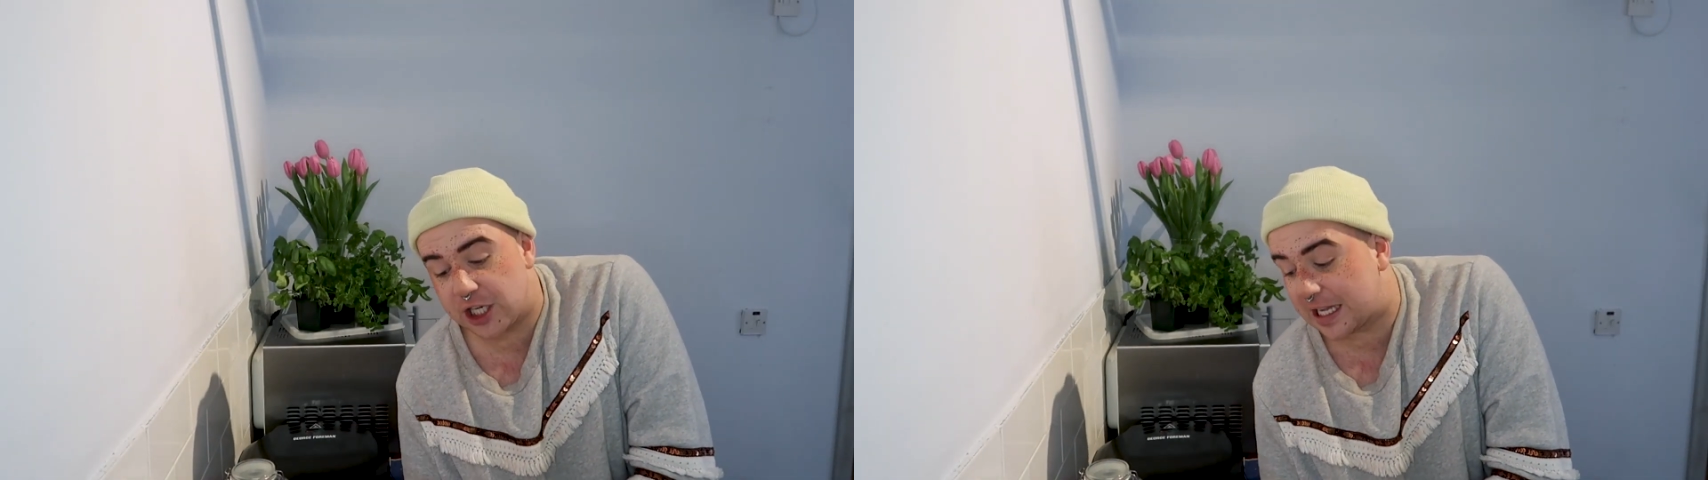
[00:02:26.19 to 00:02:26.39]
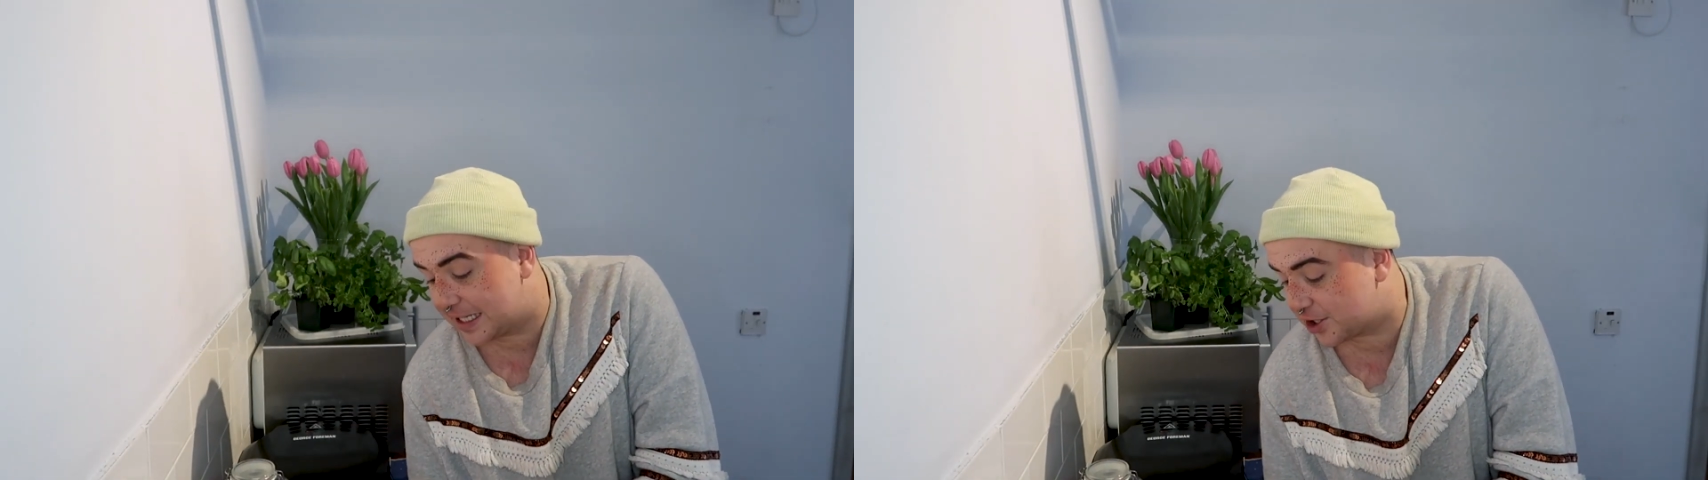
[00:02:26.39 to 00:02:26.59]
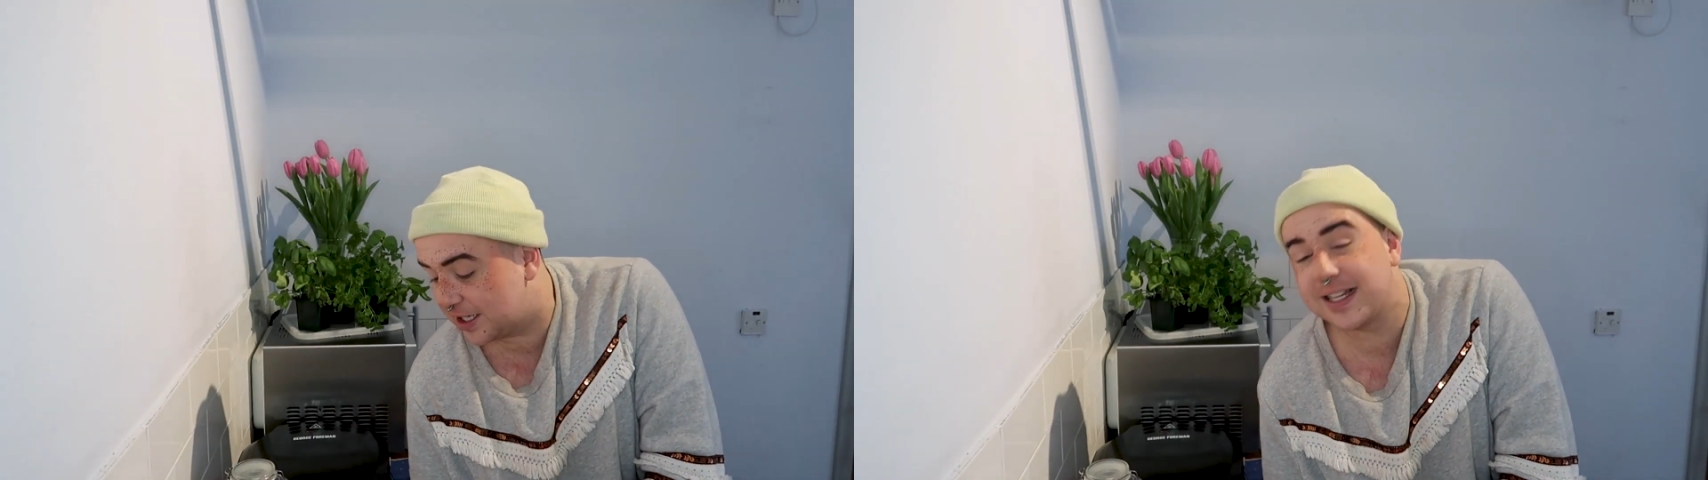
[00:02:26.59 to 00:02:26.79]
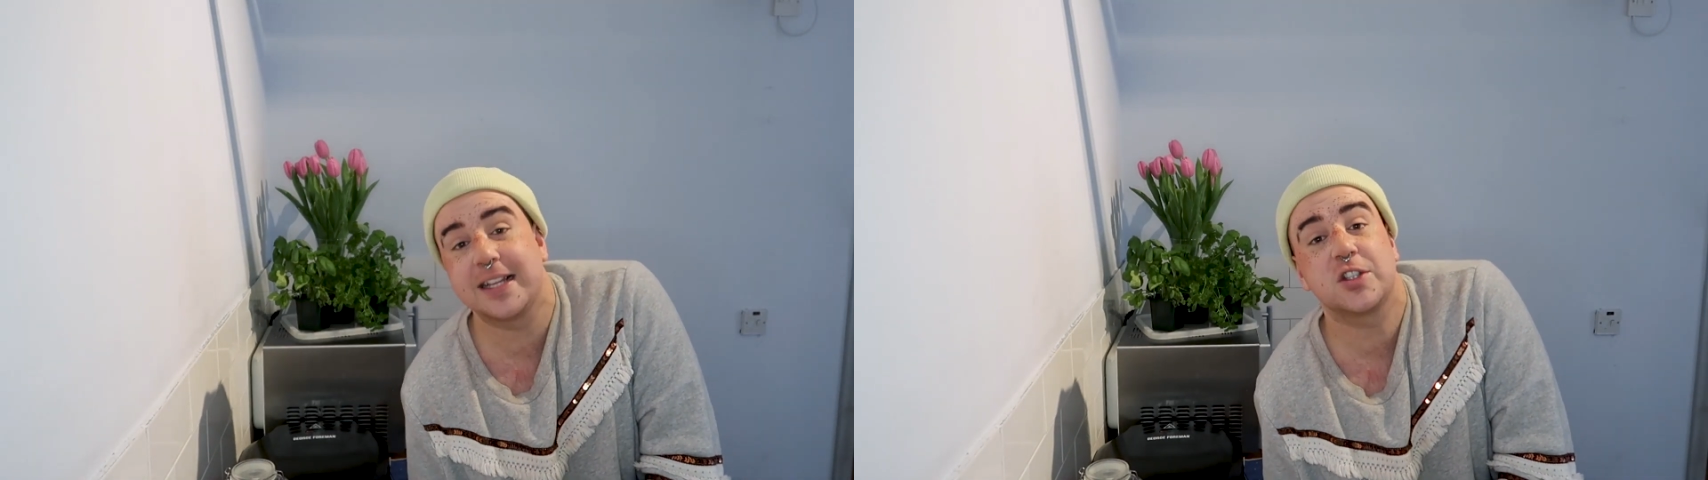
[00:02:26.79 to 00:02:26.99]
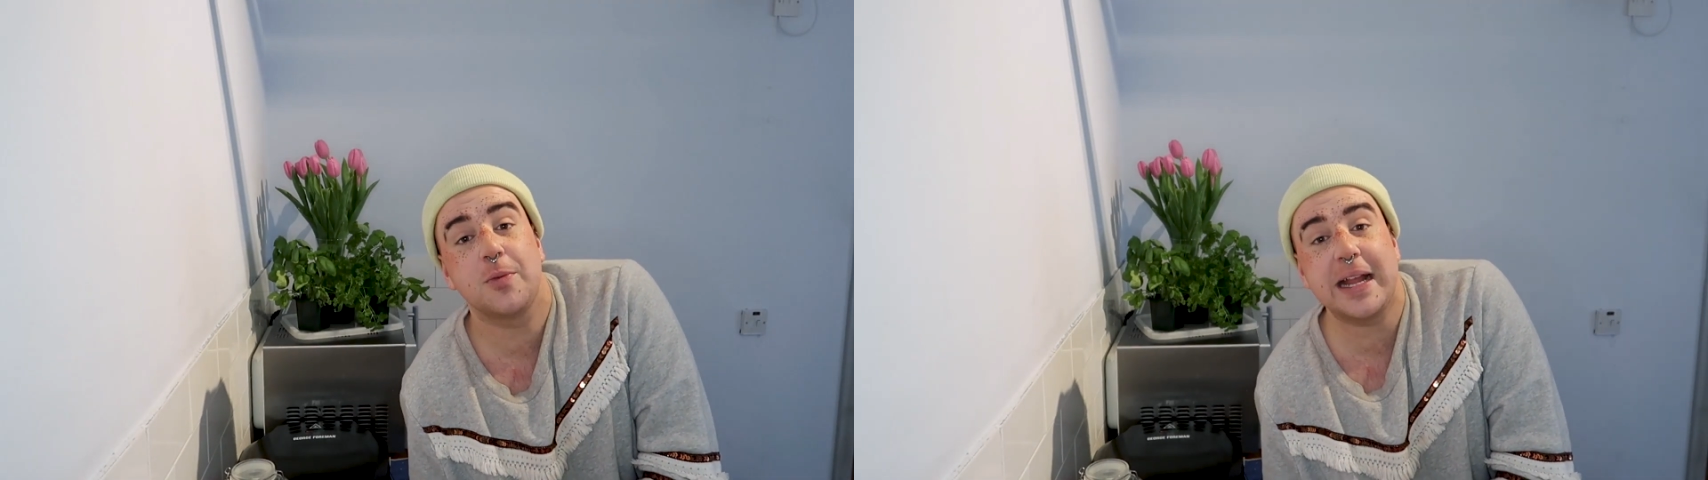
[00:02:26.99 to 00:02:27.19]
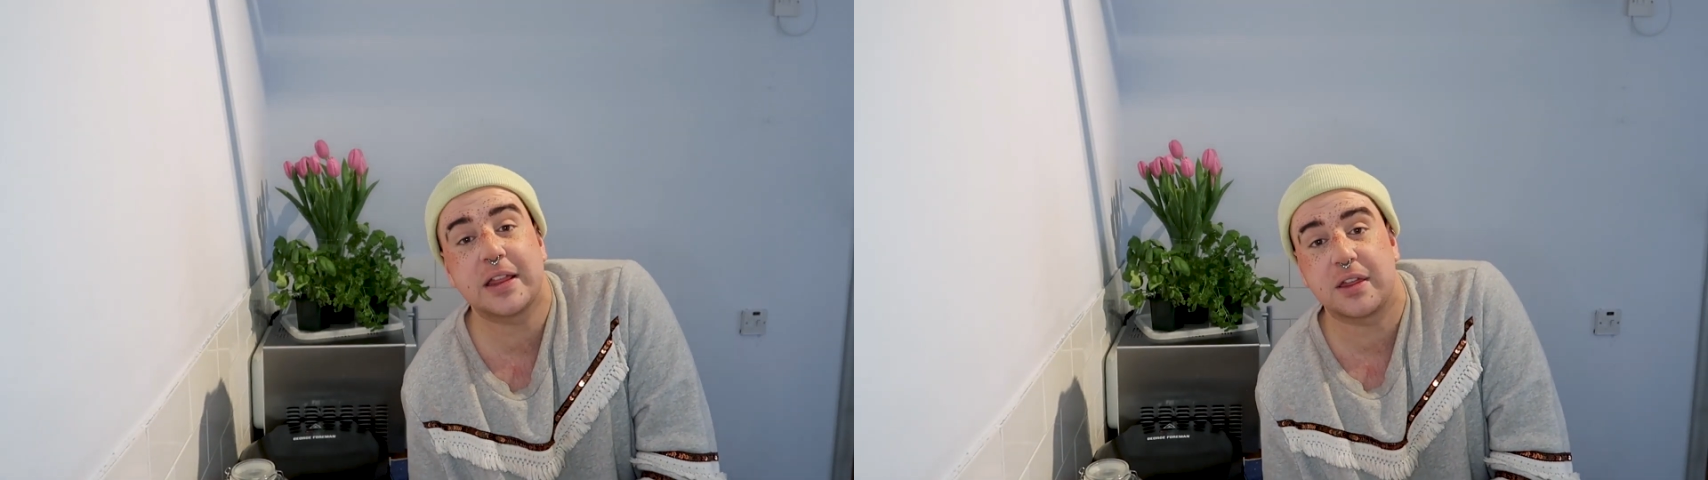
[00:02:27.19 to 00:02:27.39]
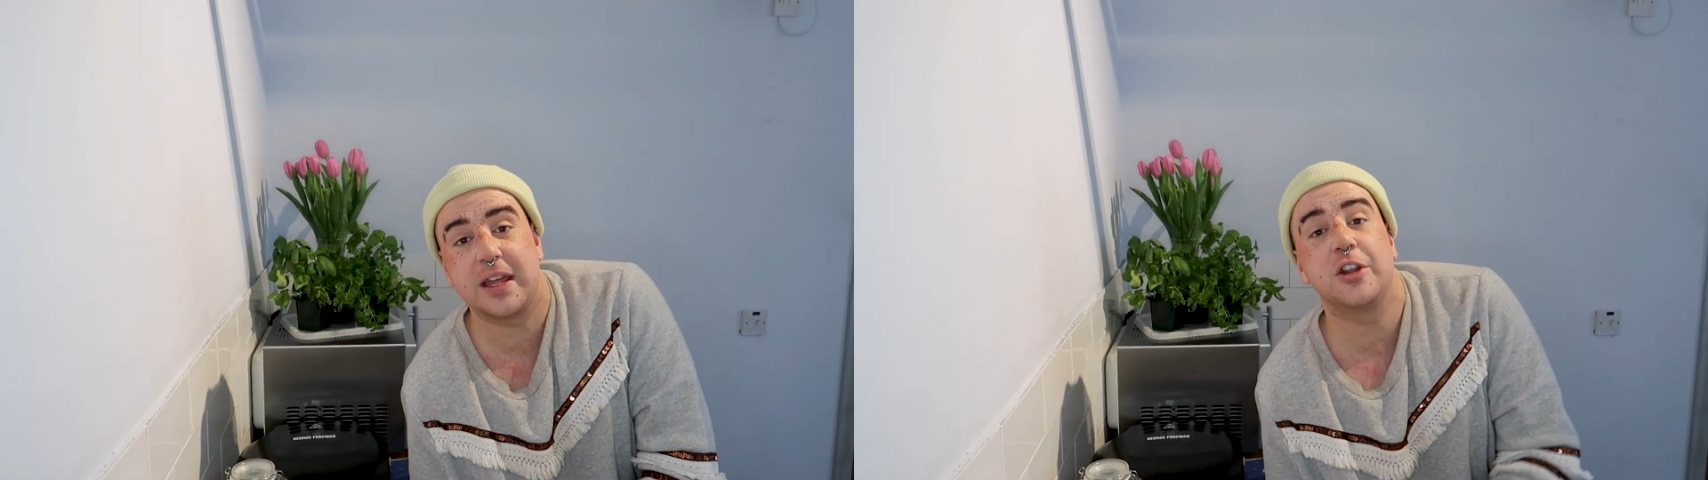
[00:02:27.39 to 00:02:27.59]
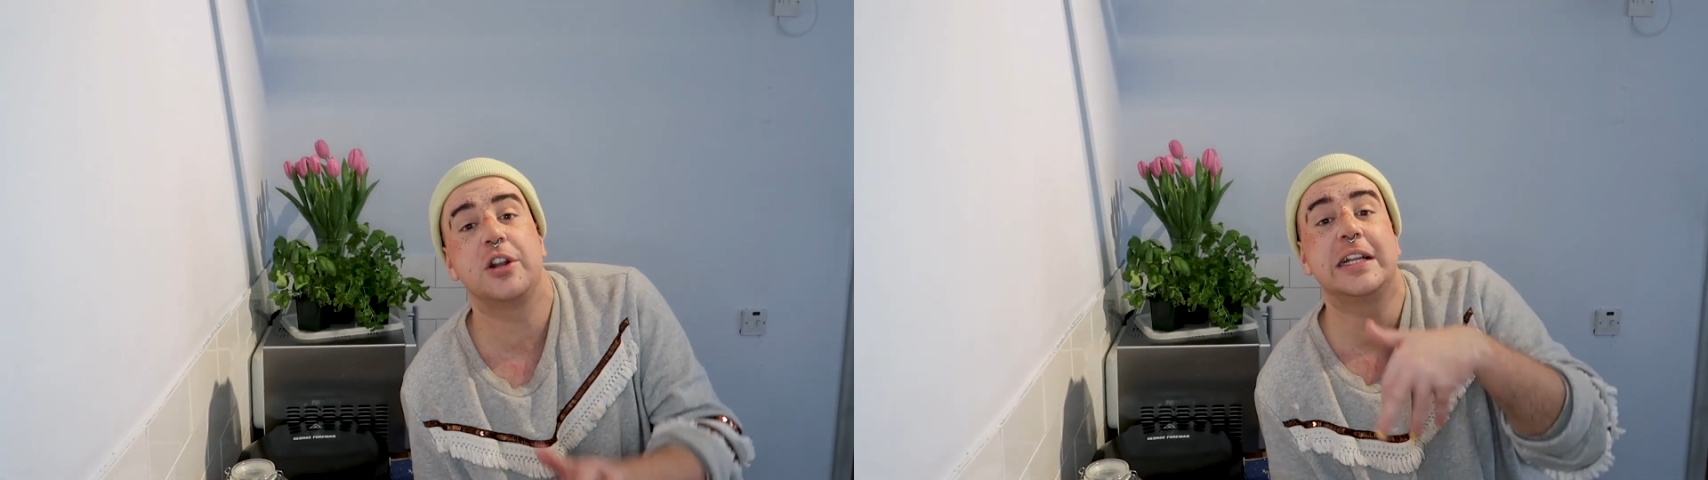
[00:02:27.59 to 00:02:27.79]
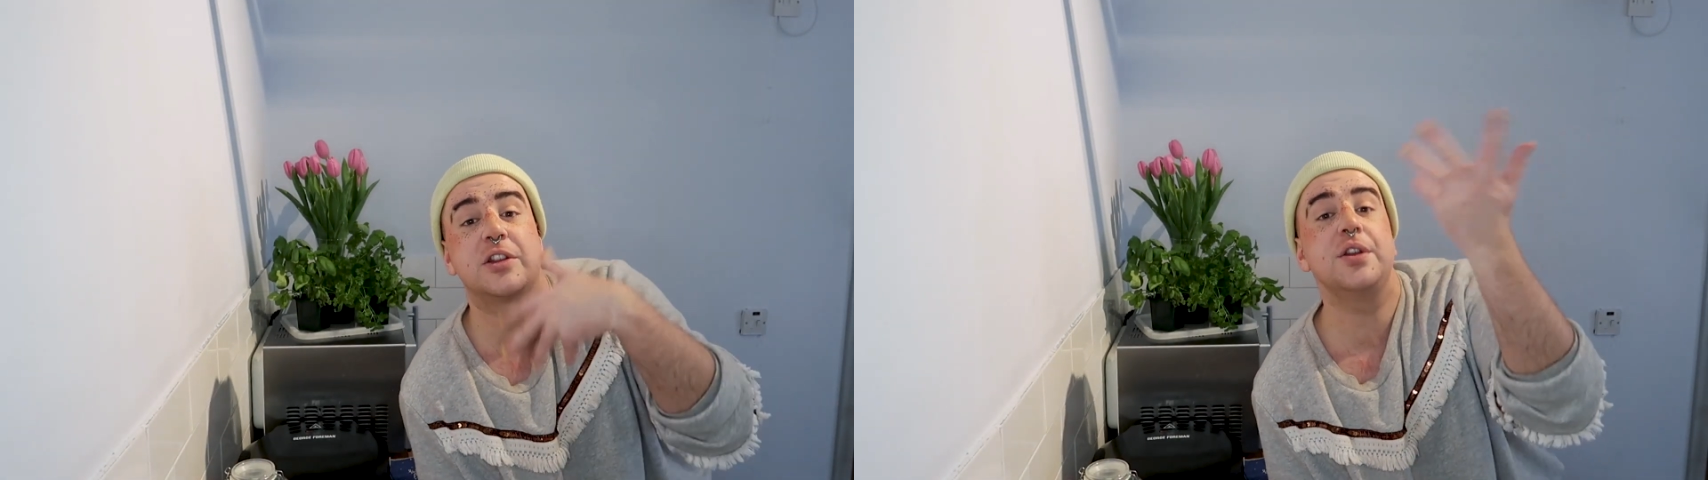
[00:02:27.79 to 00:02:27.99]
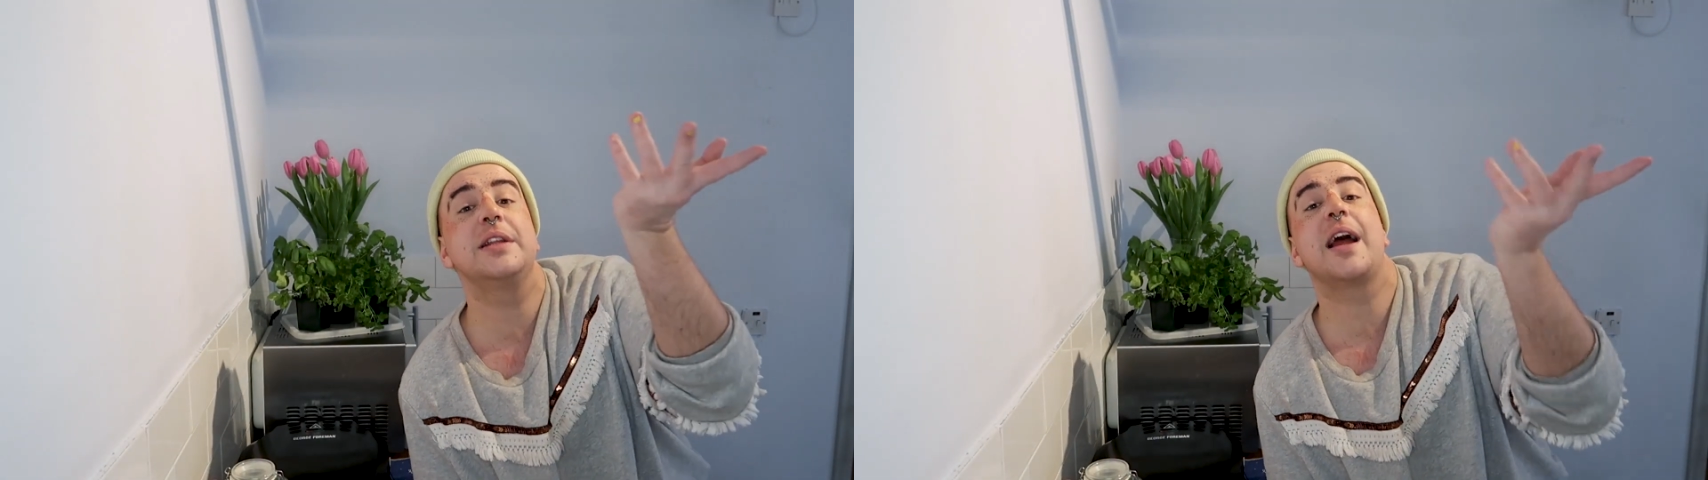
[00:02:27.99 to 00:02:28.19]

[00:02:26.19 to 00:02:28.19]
it literally says to make the thing, you need 3